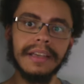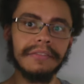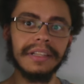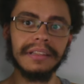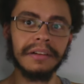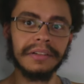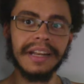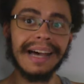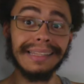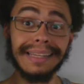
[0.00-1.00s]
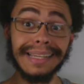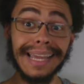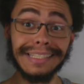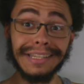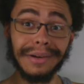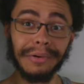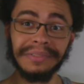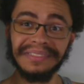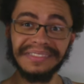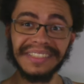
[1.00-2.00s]
You have to learn to not let it get to you.
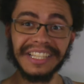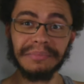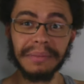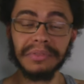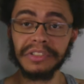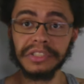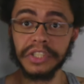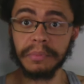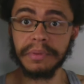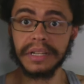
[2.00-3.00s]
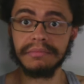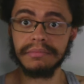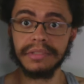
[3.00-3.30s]
Because people are stupid.